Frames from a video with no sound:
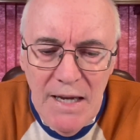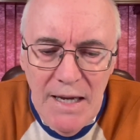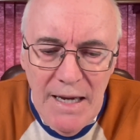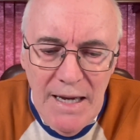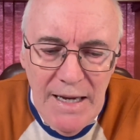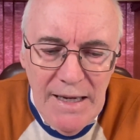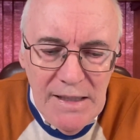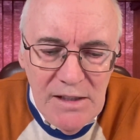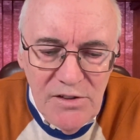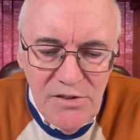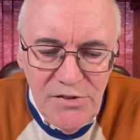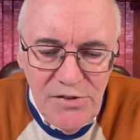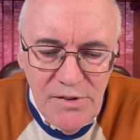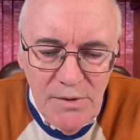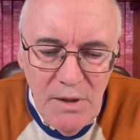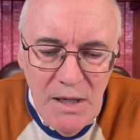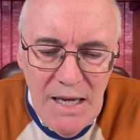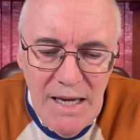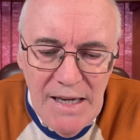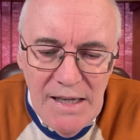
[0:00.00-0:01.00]
is
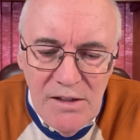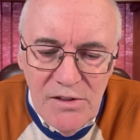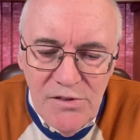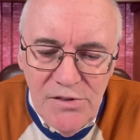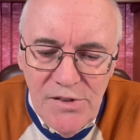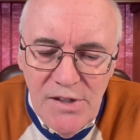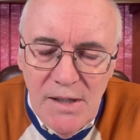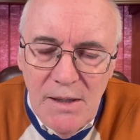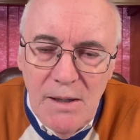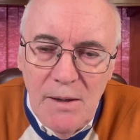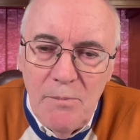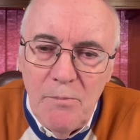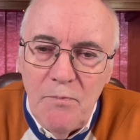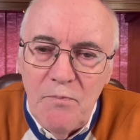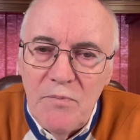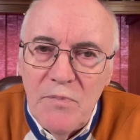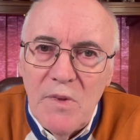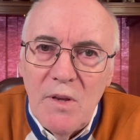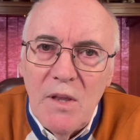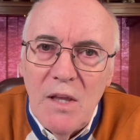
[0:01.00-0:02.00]

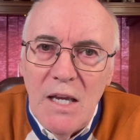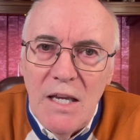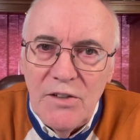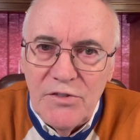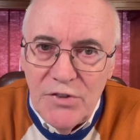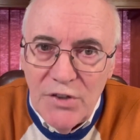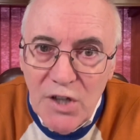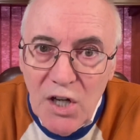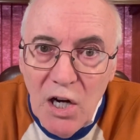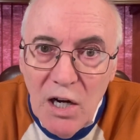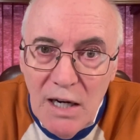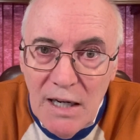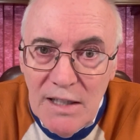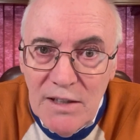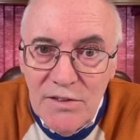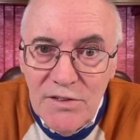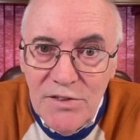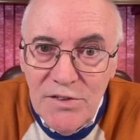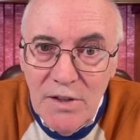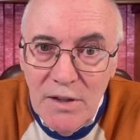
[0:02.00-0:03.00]
the
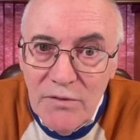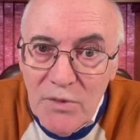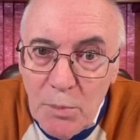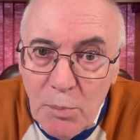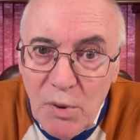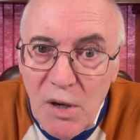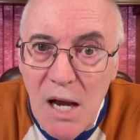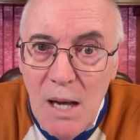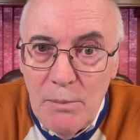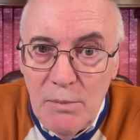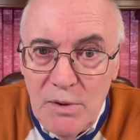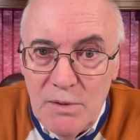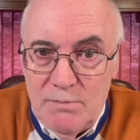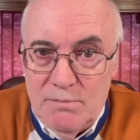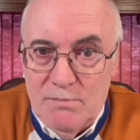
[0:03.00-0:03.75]
cause of the problem.